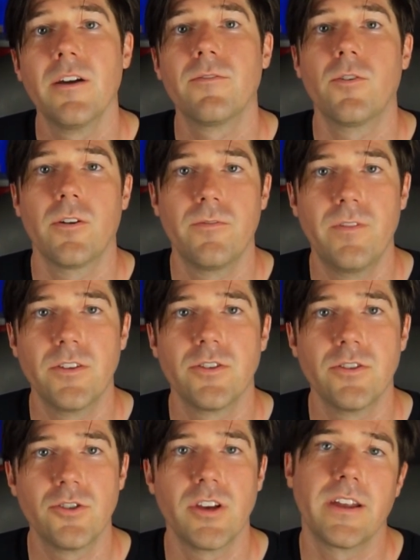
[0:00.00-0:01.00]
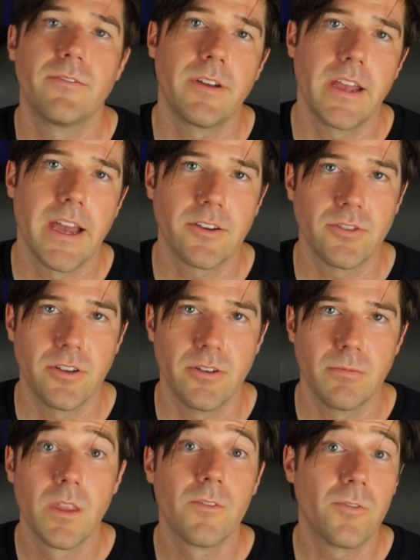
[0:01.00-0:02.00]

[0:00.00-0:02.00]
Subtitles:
for a fission chain reaction.